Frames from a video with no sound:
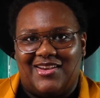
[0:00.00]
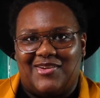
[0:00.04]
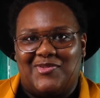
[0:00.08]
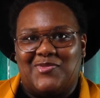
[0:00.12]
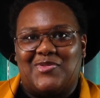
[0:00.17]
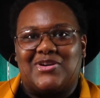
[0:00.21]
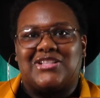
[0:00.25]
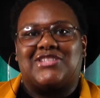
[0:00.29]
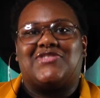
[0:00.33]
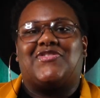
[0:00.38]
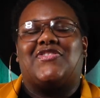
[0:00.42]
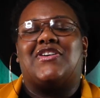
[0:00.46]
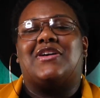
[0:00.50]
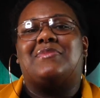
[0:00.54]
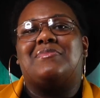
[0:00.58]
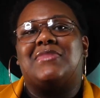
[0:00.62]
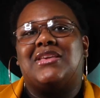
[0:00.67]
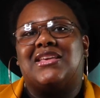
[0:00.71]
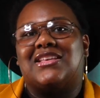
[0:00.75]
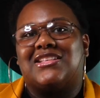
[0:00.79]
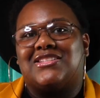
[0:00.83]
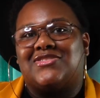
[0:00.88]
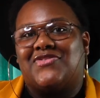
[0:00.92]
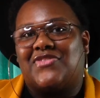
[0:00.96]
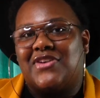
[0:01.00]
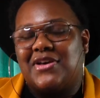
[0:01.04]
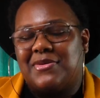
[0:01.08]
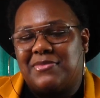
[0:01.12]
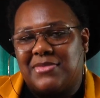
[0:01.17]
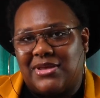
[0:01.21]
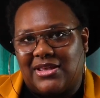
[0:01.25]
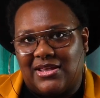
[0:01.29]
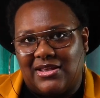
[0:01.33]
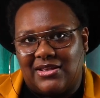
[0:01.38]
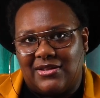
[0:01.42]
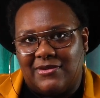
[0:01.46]
What's for me is for
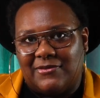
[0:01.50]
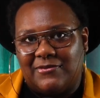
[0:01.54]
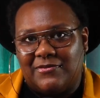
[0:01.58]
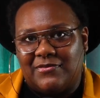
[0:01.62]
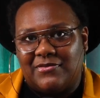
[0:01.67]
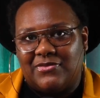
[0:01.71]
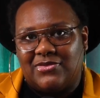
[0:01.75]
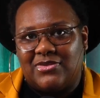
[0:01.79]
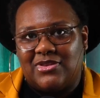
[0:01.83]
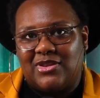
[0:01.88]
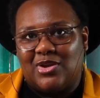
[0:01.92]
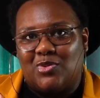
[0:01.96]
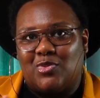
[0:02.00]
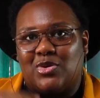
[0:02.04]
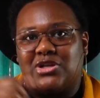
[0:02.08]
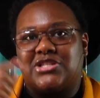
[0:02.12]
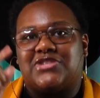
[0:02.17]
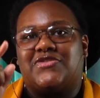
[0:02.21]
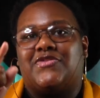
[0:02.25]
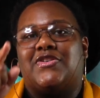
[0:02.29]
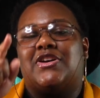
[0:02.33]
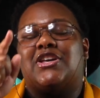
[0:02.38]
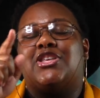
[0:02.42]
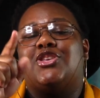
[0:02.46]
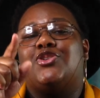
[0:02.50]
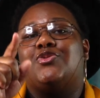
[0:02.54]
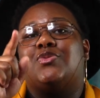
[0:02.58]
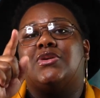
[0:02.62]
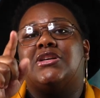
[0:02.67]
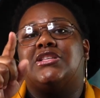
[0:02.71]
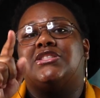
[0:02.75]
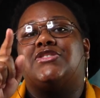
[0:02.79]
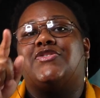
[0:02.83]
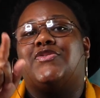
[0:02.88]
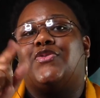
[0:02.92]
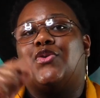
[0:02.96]
me. What's for you
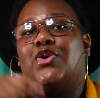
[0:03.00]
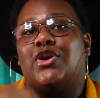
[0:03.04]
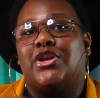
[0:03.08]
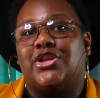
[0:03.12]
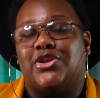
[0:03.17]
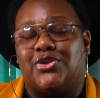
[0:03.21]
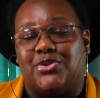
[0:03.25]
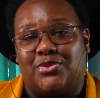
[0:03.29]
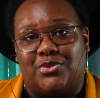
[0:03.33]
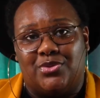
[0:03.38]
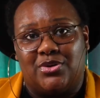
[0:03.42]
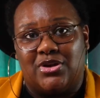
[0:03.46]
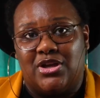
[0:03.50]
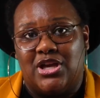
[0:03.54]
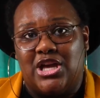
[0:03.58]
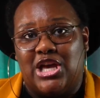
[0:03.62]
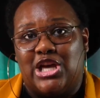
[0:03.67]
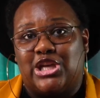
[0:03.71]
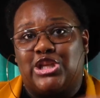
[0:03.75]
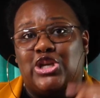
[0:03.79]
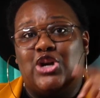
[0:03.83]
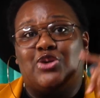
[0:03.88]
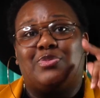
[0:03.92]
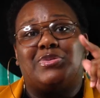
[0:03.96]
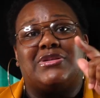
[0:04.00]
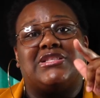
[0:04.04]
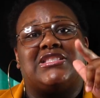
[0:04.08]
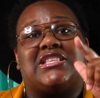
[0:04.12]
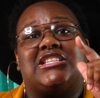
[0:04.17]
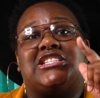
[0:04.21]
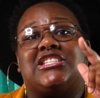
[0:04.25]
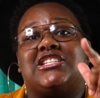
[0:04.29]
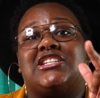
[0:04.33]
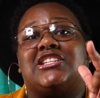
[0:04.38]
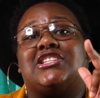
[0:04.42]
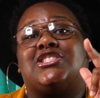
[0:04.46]
is for you. Your
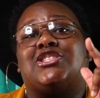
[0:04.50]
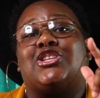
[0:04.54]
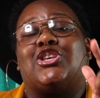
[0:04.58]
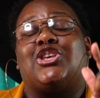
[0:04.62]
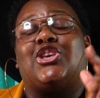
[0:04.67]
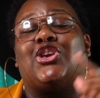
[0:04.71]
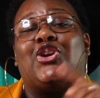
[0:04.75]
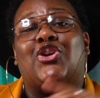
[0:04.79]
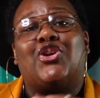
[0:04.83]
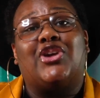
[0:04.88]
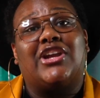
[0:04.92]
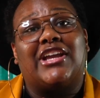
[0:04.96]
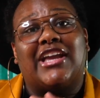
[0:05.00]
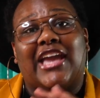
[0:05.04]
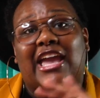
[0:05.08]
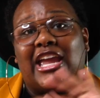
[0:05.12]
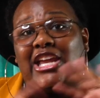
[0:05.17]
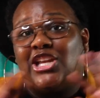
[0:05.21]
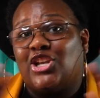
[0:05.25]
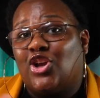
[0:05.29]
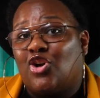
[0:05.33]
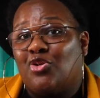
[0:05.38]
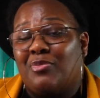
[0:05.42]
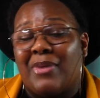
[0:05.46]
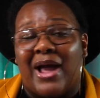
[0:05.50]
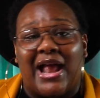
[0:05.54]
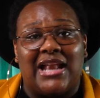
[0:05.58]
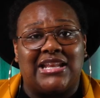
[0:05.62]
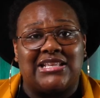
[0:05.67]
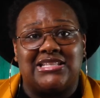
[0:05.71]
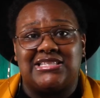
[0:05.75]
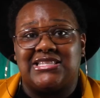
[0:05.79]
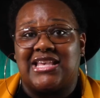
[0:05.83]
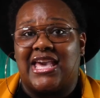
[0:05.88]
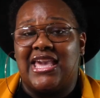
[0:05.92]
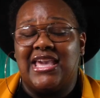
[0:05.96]
position is secure and can't
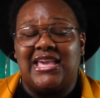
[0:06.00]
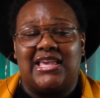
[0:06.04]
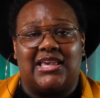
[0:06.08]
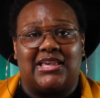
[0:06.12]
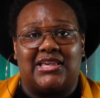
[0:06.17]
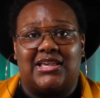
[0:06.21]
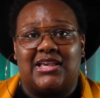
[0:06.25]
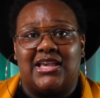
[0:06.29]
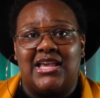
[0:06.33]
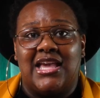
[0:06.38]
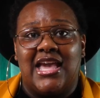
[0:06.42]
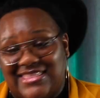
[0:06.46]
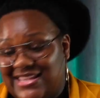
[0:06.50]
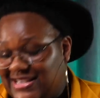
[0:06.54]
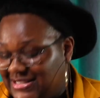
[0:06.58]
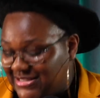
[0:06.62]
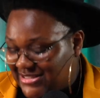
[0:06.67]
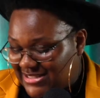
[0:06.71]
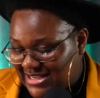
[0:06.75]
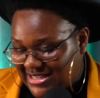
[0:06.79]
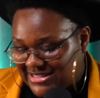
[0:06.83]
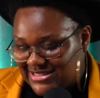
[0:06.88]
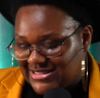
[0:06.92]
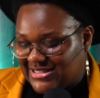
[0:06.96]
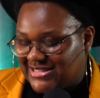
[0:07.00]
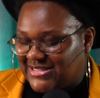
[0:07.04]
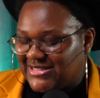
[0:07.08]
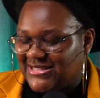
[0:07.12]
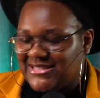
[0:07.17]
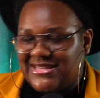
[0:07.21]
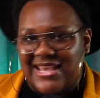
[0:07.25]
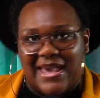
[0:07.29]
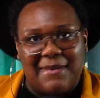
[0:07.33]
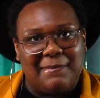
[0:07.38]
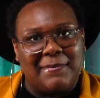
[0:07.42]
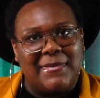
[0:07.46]
nobody take it. This just done
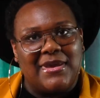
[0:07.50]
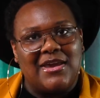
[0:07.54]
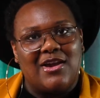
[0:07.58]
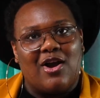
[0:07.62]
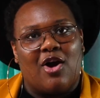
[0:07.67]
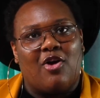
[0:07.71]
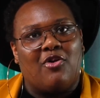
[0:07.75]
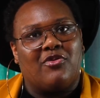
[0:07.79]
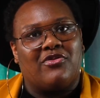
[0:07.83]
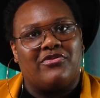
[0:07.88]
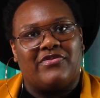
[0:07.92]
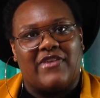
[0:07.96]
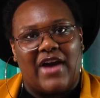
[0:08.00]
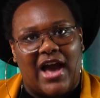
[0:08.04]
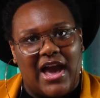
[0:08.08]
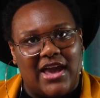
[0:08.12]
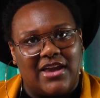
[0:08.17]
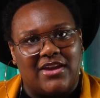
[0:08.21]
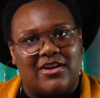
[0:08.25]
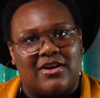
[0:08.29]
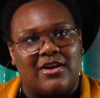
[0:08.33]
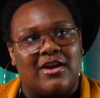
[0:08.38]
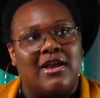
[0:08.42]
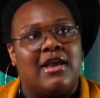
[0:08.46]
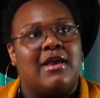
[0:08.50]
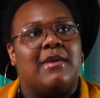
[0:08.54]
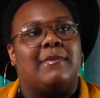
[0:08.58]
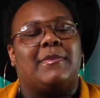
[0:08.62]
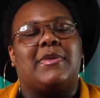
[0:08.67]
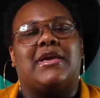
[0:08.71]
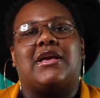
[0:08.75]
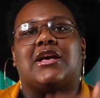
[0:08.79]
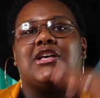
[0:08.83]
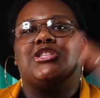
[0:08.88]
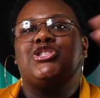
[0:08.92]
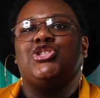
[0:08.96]
set me on fire,
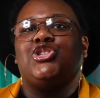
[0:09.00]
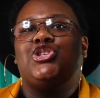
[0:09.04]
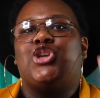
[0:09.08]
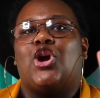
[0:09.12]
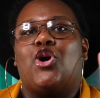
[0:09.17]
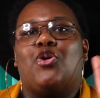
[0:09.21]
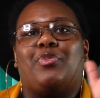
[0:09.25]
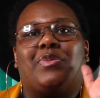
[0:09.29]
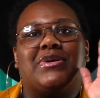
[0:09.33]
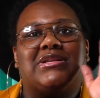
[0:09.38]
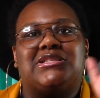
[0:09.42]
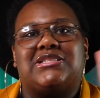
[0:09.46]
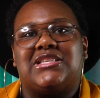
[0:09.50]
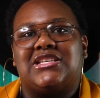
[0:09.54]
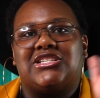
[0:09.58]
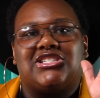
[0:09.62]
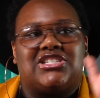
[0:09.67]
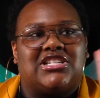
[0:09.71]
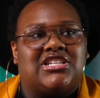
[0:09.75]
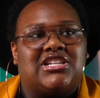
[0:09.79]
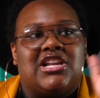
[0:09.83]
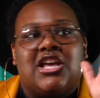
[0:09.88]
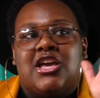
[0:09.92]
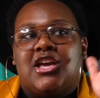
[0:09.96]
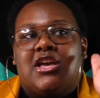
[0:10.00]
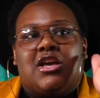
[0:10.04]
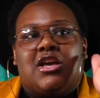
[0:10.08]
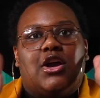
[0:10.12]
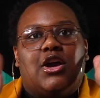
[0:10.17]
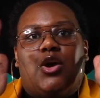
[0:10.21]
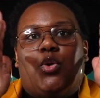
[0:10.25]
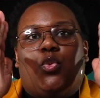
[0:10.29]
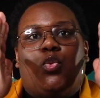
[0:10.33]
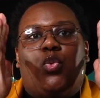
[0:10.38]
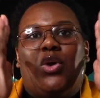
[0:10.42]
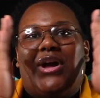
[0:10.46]
because your position,
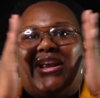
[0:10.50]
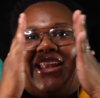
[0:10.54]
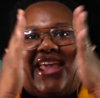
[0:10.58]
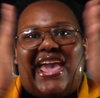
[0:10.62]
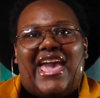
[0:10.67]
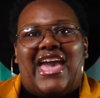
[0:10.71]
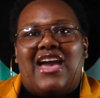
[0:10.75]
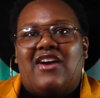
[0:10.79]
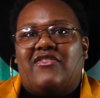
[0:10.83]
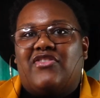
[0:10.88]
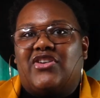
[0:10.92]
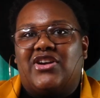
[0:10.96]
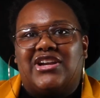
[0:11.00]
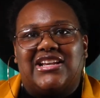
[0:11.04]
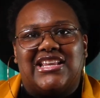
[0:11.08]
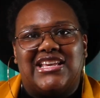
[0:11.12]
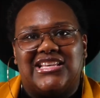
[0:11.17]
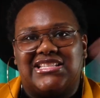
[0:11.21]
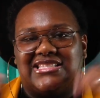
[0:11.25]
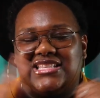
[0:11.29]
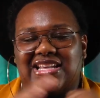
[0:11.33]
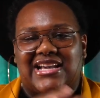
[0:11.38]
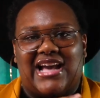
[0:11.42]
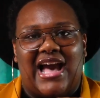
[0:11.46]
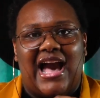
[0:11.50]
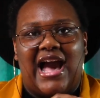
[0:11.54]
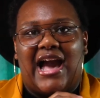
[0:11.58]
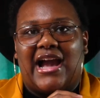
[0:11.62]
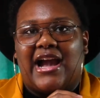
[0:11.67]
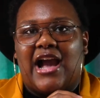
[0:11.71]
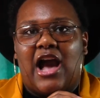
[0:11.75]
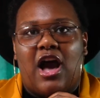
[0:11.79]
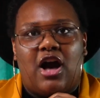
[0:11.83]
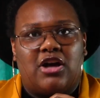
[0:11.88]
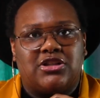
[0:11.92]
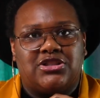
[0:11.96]
whatever it is that God
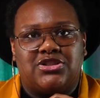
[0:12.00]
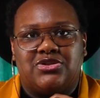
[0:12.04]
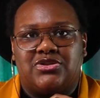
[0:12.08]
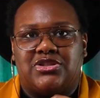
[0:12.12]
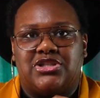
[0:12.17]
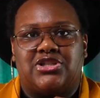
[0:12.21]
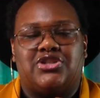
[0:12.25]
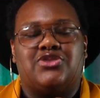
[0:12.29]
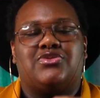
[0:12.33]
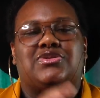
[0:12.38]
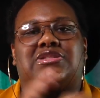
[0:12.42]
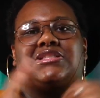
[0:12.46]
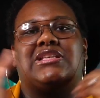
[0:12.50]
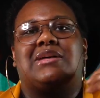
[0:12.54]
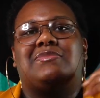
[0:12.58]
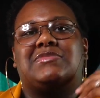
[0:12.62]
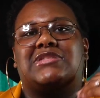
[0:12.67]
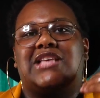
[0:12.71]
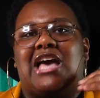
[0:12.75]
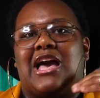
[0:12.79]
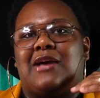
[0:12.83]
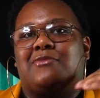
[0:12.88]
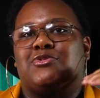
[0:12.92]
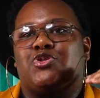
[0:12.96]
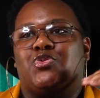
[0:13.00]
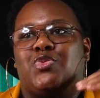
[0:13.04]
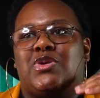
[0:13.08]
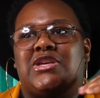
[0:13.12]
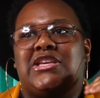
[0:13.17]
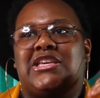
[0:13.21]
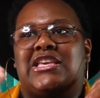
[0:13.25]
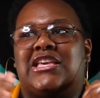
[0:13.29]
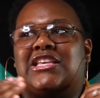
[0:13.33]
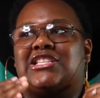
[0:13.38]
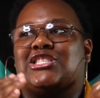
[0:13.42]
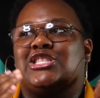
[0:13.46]
called you to do, sometimes we
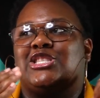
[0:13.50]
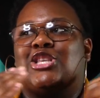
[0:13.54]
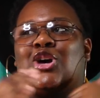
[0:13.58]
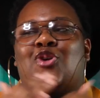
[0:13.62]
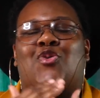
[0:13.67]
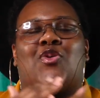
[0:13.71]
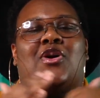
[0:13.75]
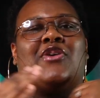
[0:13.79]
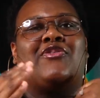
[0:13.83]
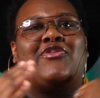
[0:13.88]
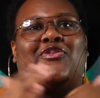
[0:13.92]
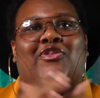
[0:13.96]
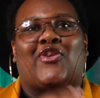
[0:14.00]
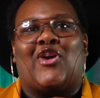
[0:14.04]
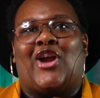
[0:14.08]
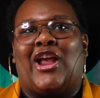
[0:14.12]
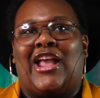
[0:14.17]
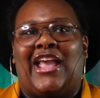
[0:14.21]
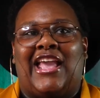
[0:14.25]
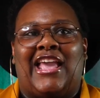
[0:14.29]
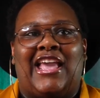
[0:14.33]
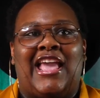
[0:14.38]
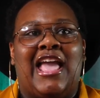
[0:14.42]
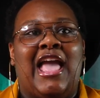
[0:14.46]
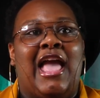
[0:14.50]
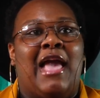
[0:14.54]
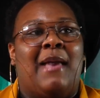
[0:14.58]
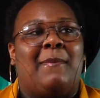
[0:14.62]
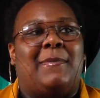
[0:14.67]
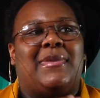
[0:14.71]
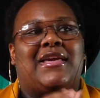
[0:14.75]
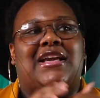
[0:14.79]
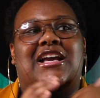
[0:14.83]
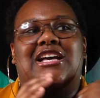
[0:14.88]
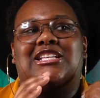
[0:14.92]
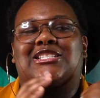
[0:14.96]
get so afraid
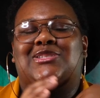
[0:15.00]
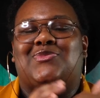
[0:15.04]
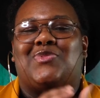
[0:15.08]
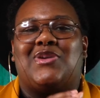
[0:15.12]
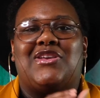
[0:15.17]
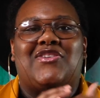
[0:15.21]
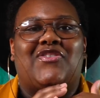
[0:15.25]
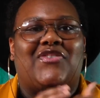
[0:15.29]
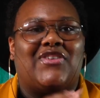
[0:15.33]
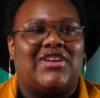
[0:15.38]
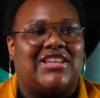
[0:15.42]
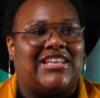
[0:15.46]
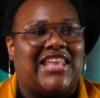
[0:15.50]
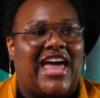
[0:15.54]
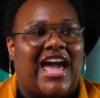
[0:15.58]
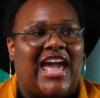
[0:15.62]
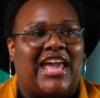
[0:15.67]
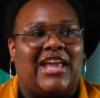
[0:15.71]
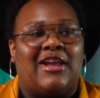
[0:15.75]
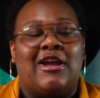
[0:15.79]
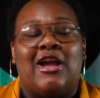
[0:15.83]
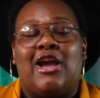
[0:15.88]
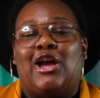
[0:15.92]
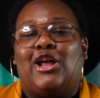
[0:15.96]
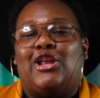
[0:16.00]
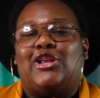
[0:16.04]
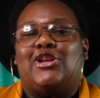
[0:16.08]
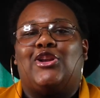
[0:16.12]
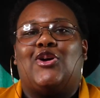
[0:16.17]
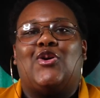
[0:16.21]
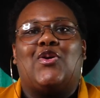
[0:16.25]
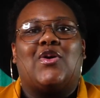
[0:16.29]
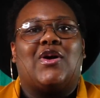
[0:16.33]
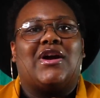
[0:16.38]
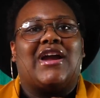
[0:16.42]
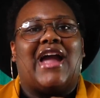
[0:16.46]
because we feel like,
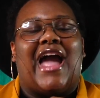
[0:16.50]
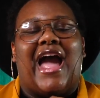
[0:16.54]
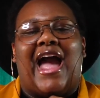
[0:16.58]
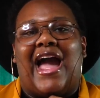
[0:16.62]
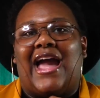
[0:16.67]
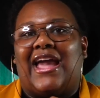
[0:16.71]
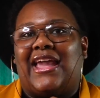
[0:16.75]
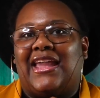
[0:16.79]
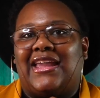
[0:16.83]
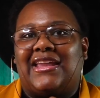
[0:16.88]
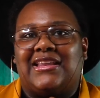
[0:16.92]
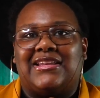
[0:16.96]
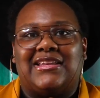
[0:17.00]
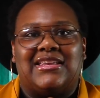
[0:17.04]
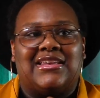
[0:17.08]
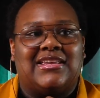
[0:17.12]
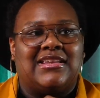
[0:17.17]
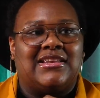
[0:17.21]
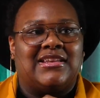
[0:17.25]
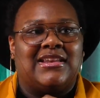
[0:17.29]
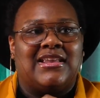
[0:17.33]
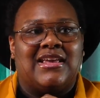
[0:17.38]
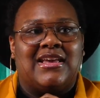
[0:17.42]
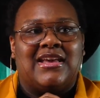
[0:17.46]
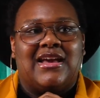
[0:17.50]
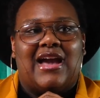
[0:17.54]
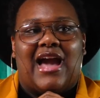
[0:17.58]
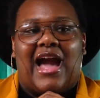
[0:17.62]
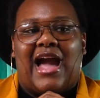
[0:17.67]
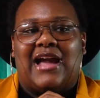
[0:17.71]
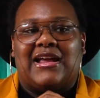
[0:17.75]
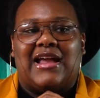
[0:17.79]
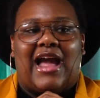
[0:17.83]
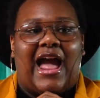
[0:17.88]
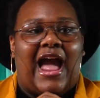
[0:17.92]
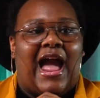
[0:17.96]
Lord, I ain't in,
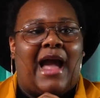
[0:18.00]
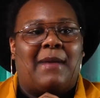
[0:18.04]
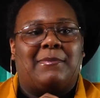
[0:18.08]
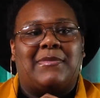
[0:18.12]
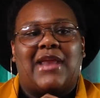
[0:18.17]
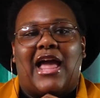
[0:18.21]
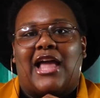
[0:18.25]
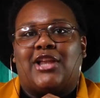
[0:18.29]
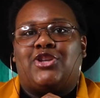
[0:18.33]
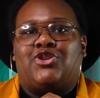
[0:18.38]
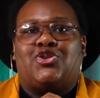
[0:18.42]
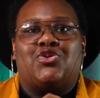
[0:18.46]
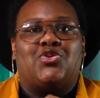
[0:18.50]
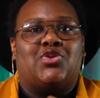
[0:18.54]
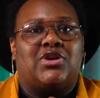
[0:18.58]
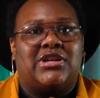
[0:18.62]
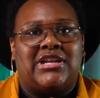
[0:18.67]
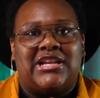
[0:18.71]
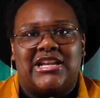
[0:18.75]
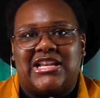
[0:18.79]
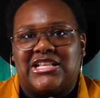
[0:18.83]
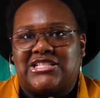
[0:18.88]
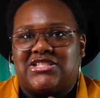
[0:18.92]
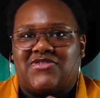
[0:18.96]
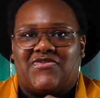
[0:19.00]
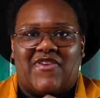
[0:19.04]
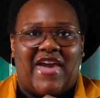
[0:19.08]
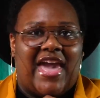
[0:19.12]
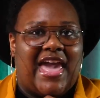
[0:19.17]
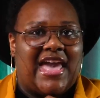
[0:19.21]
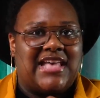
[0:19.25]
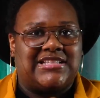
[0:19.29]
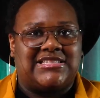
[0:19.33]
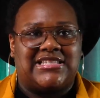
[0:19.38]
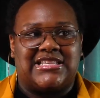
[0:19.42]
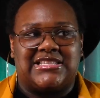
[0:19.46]
I, I'm not doing it as
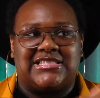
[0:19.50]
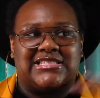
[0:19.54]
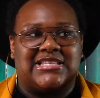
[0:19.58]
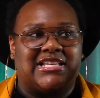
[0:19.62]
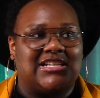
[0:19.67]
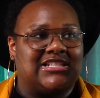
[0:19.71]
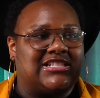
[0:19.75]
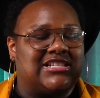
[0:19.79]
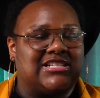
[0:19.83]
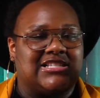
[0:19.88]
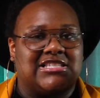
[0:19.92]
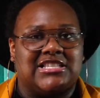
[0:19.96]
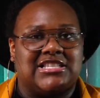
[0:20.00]
fast as such and